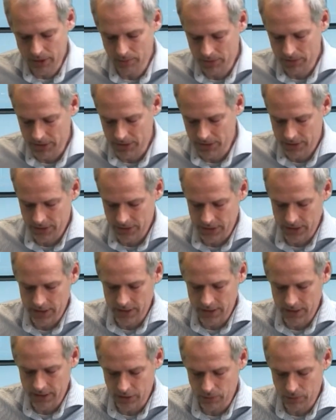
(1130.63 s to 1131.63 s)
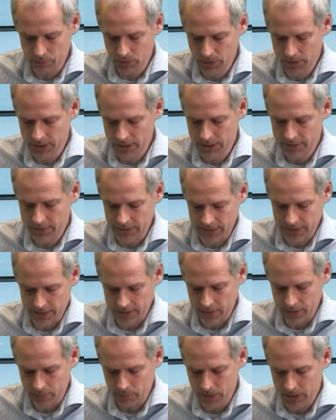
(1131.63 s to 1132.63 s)
is submitted, and it
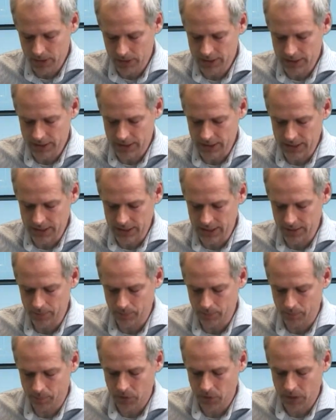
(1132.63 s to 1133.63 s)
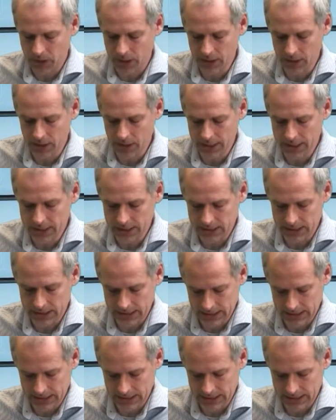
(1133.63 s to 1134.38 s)
appears in the list.